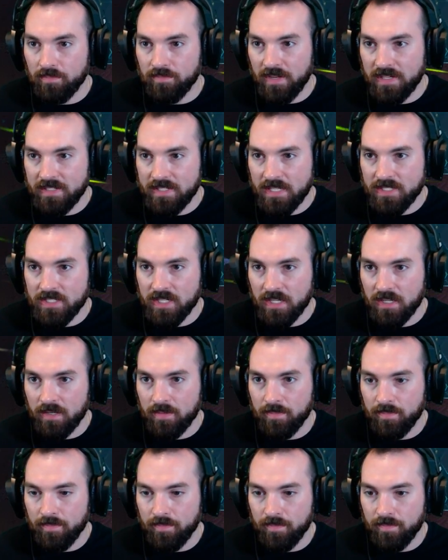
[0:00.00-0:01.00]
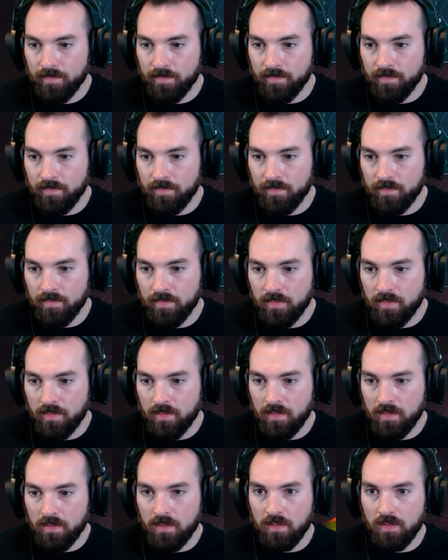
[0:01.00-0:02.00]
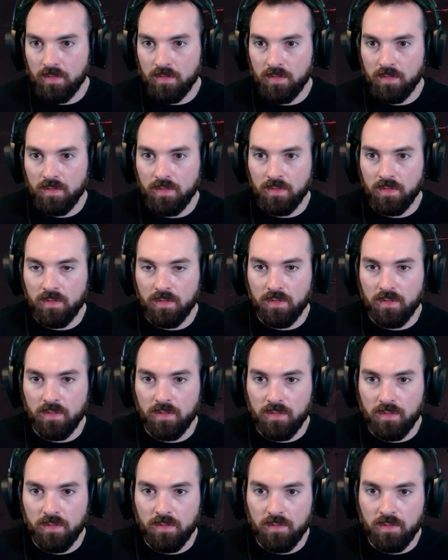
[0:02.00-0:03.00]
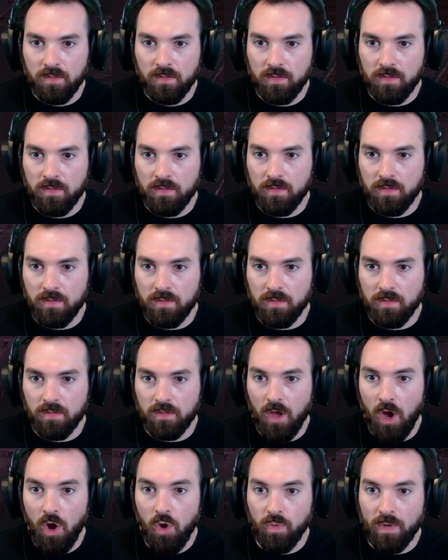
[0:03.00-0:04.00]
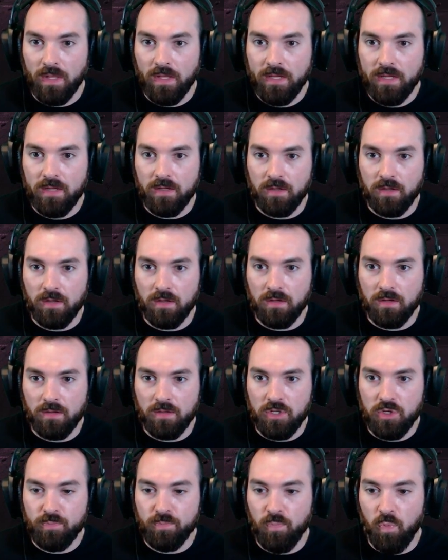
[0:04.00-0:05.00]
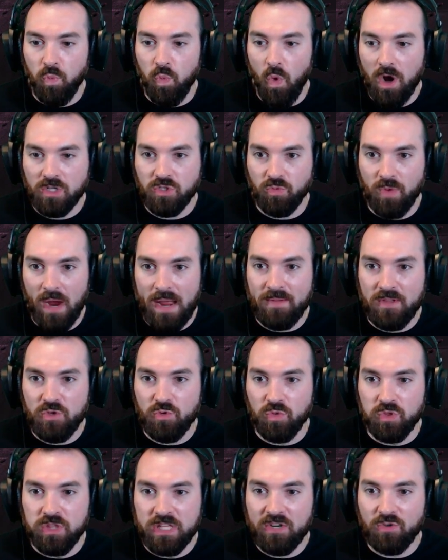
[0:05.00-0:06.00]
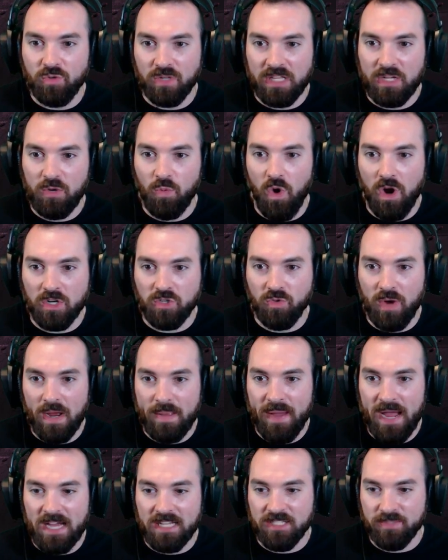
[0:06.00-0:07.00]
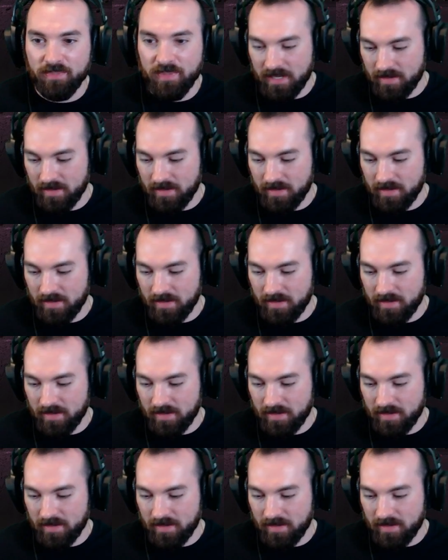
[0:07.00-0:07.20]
Fantastic. I'm, I'm at the one with the door open. Oh, really? You walked right, you literally walked right past me.